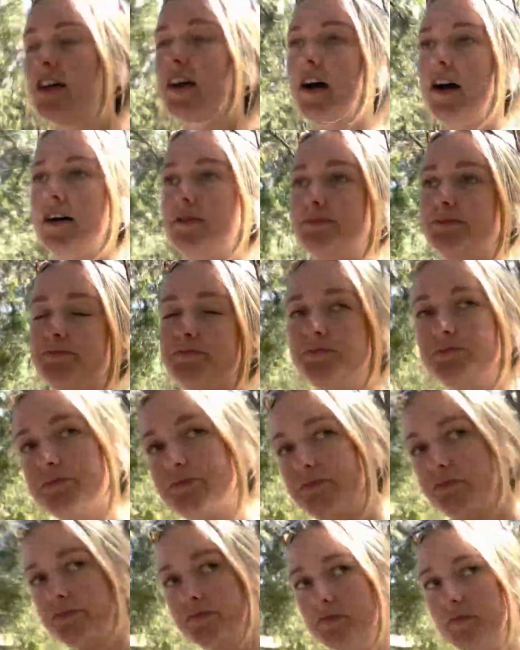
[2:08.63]
but
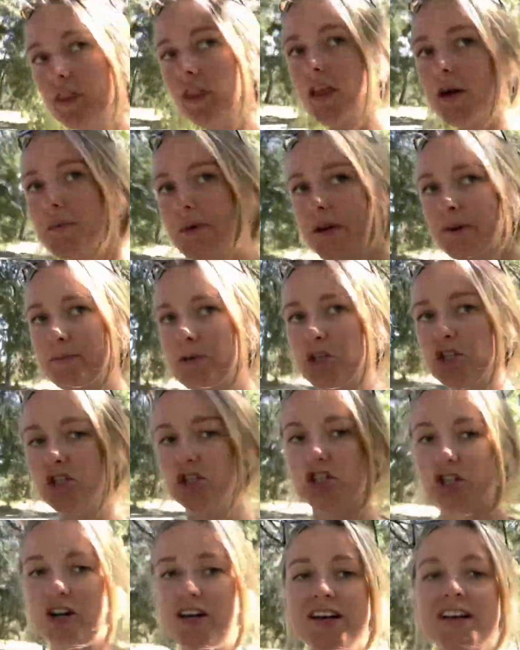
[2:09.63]
I'm not
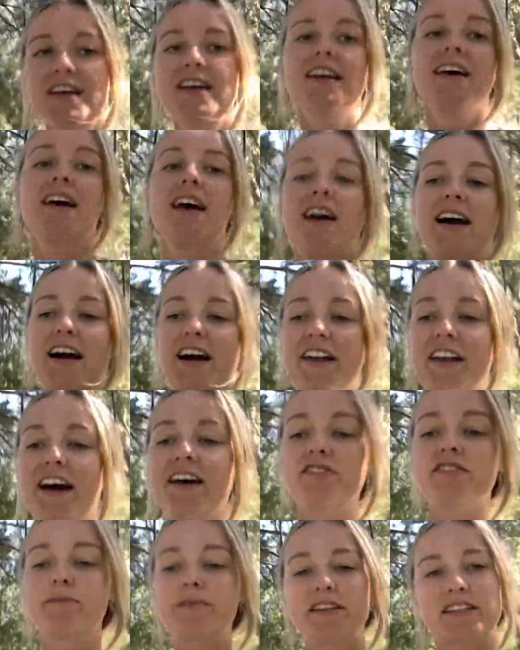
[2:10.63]
sure. And
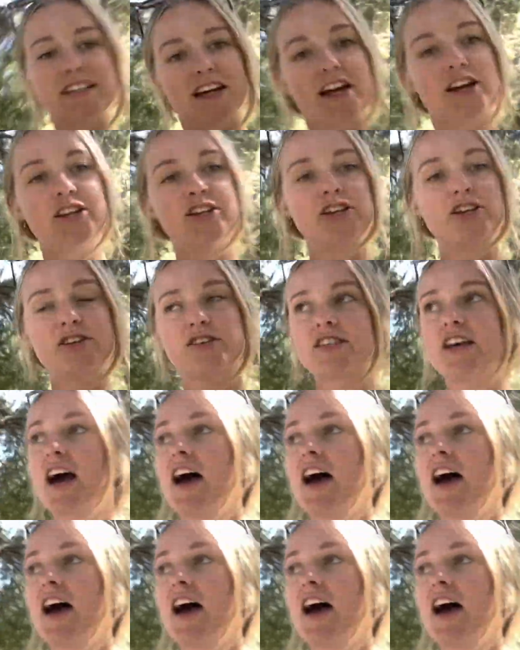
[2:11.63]
have some exciting news